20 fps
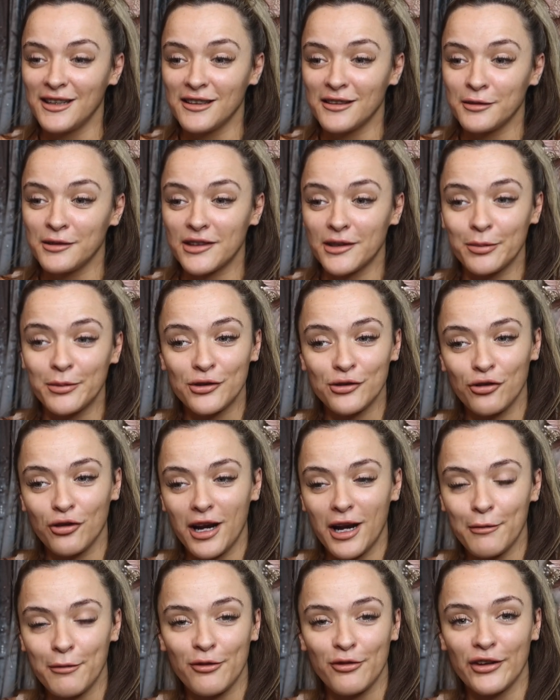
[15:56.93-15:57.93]

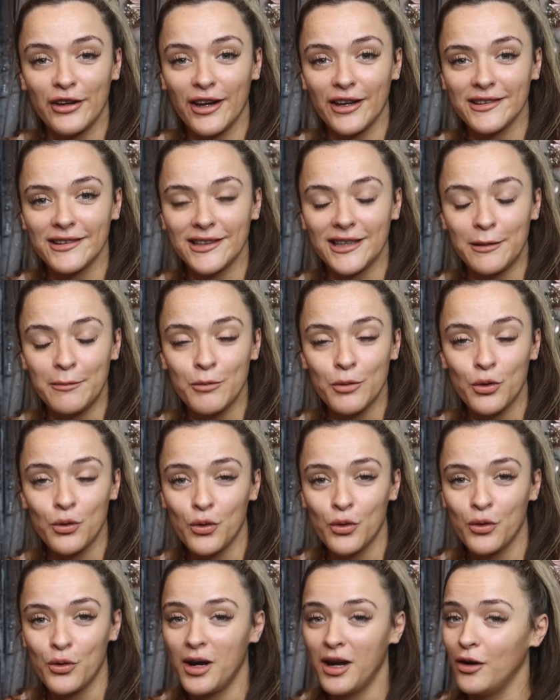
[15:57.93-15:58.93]
subscribe if you'd like to see
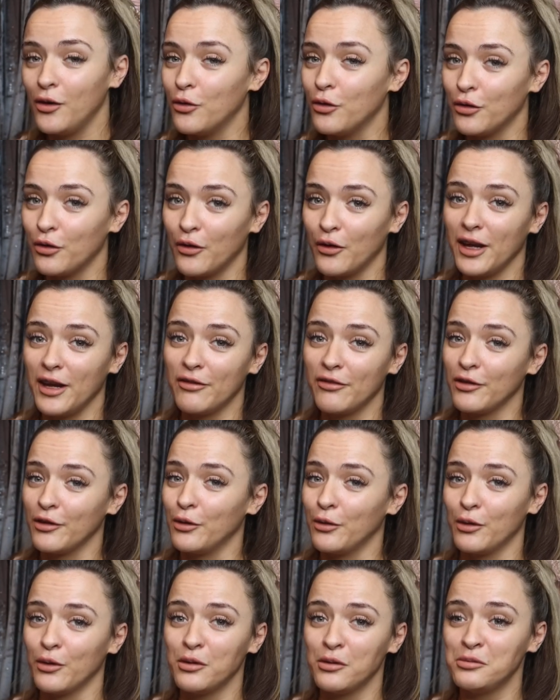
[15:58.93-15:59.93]
more, or if
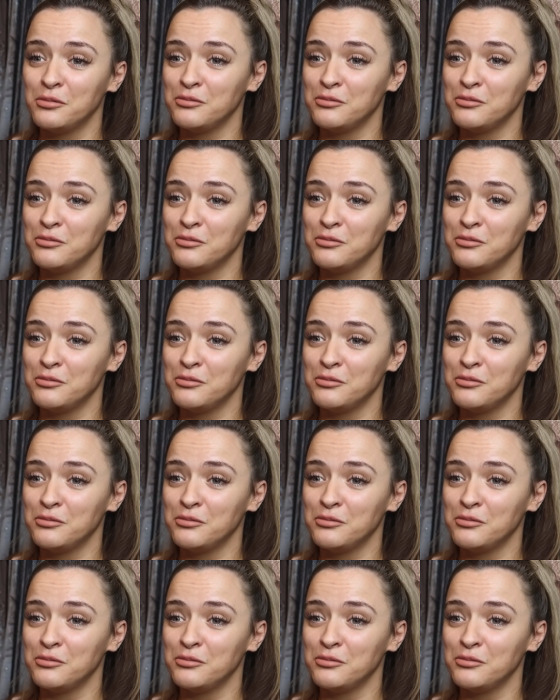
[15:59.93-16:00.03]
you're